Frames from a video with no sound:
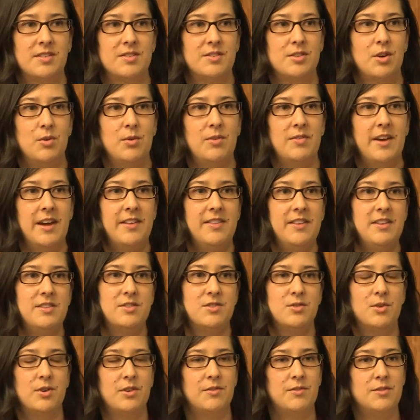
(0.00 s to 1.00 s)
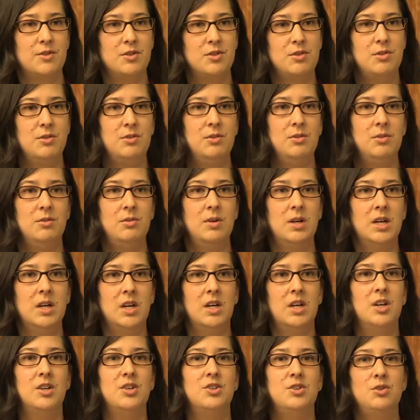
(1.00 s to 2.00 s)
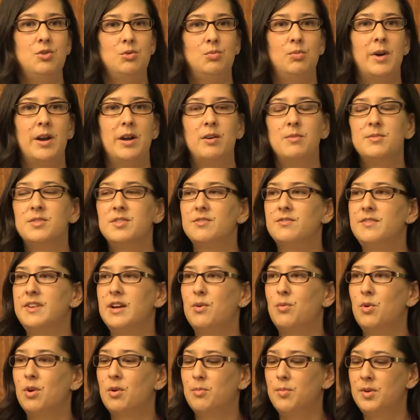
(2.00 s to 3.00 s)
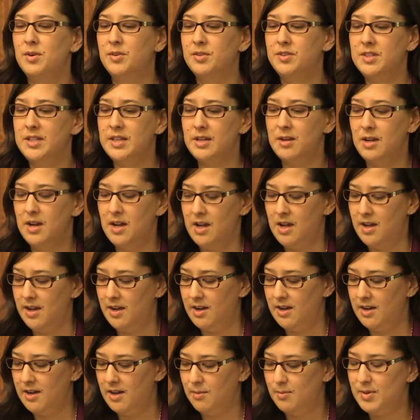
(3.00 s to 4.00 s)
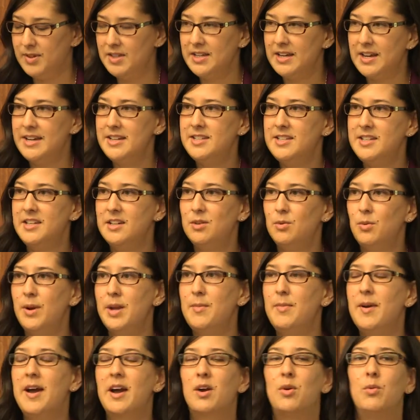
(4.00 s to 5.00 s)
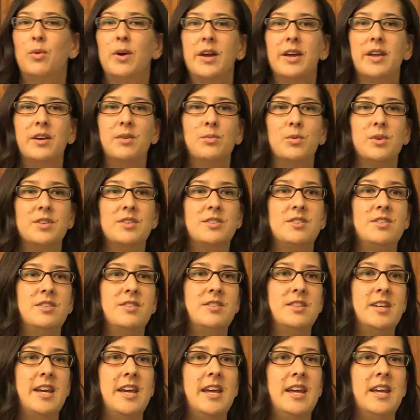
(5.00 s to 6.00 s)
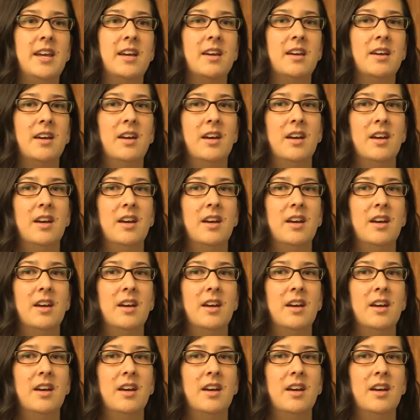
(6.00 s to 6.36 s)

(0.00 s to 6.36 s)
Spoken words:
So we've had these sort of two realms of network building, but the idea way back when was to take